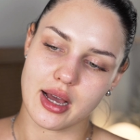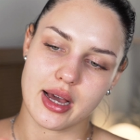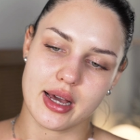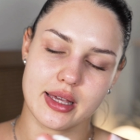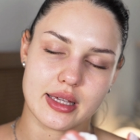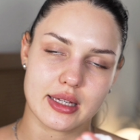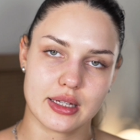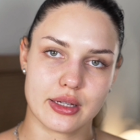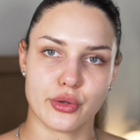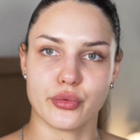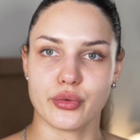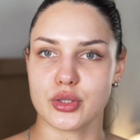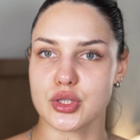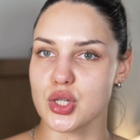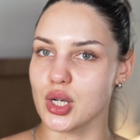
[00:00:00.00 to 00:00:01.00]
I
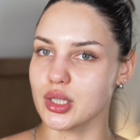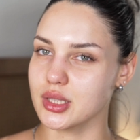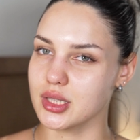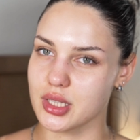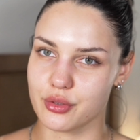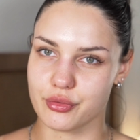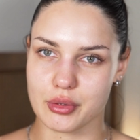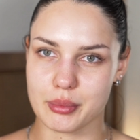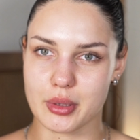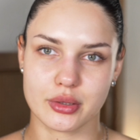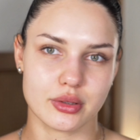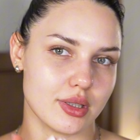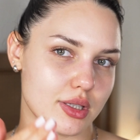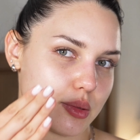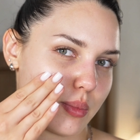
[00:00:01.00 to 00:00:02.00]
have talked enough
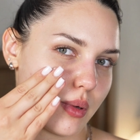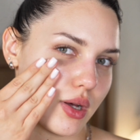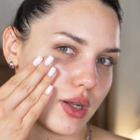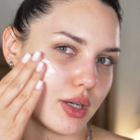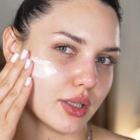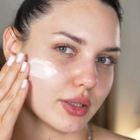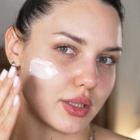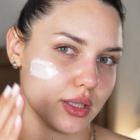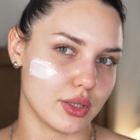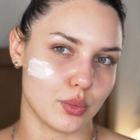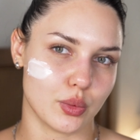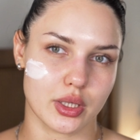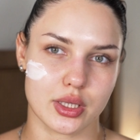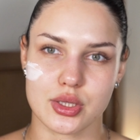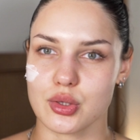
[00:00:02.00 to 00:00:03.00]
about this product. It
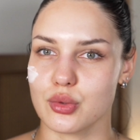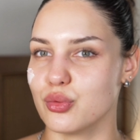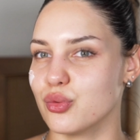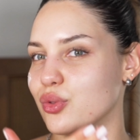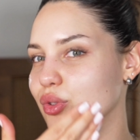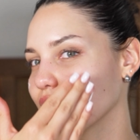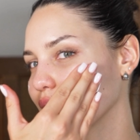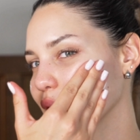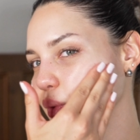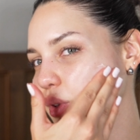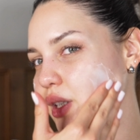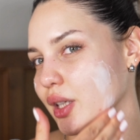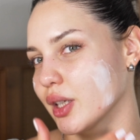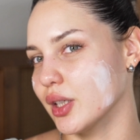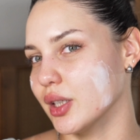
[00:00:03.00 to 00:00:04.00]
works really,
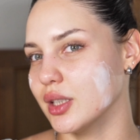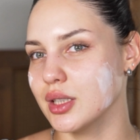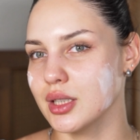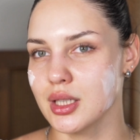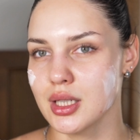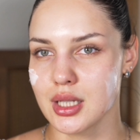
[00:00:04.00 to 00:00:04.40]
really good.